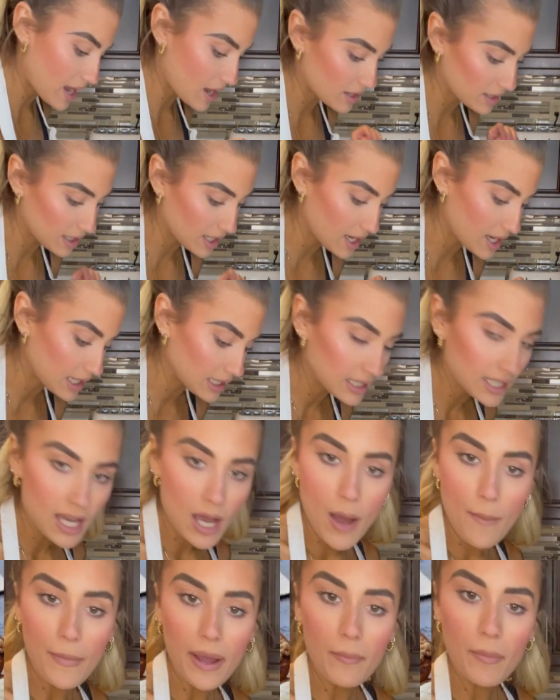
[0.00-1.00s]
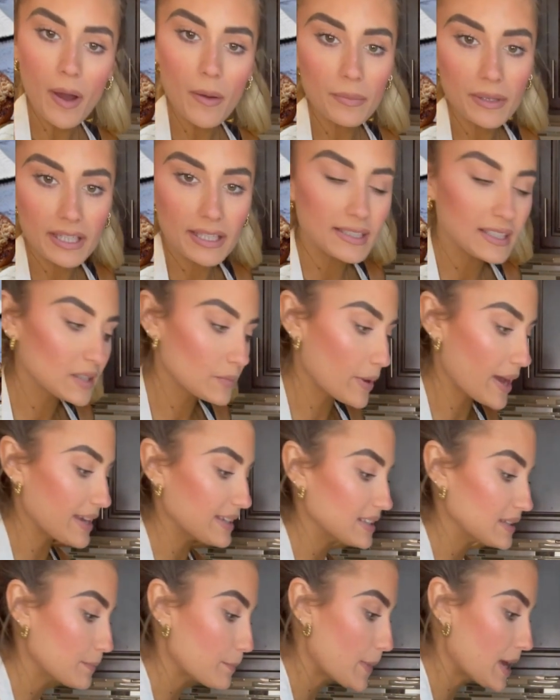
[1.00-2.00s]
on it, my pumpkin
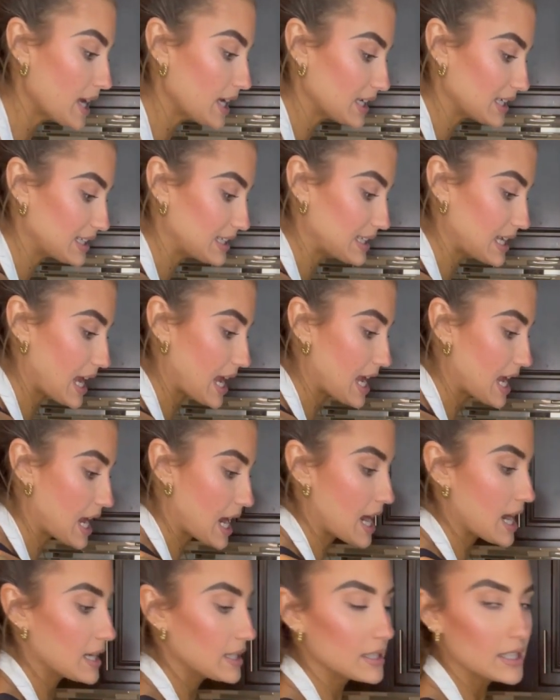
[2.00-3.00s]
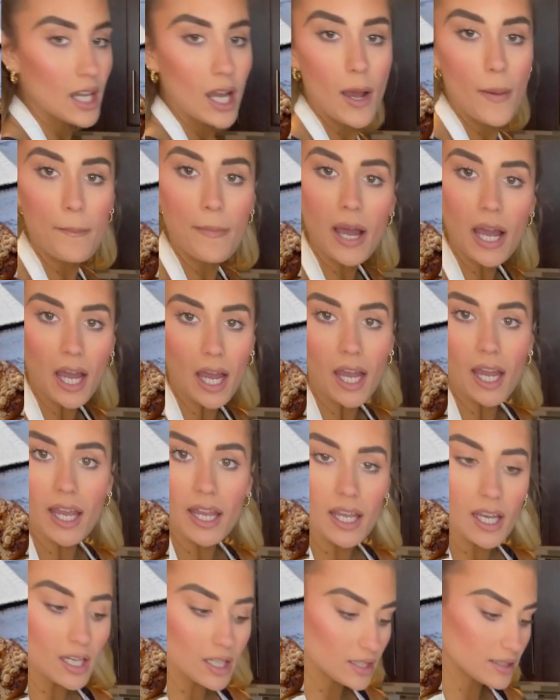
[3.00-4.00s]
spice mix, and
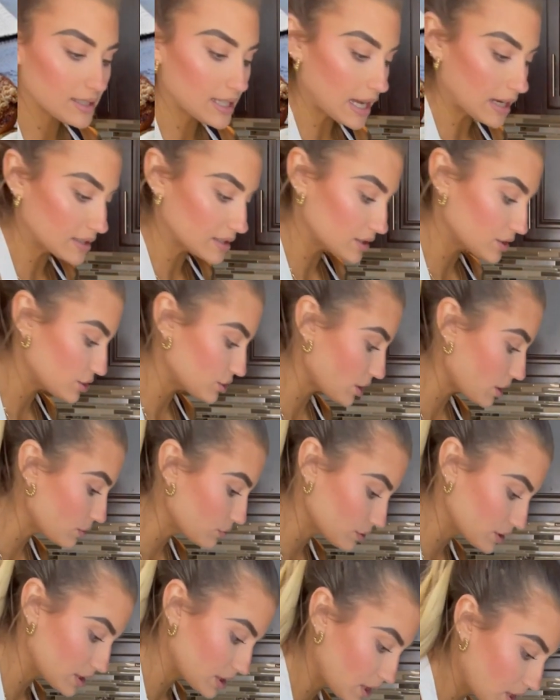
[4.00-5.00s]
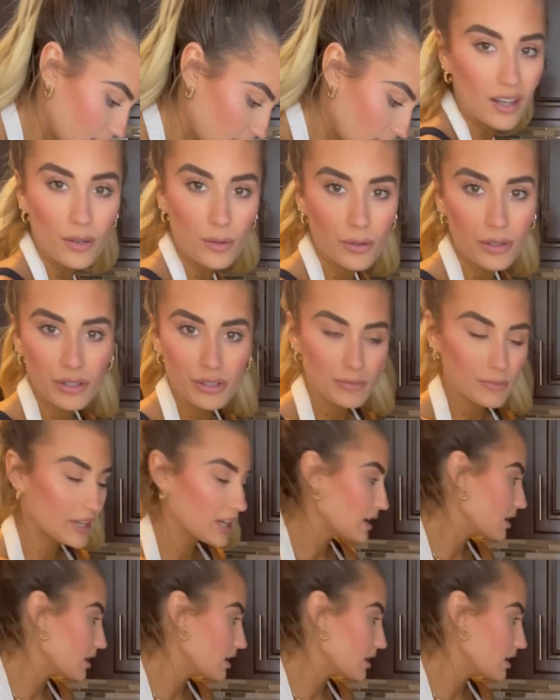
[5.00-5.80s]
my Texas toast. I don't wanna use my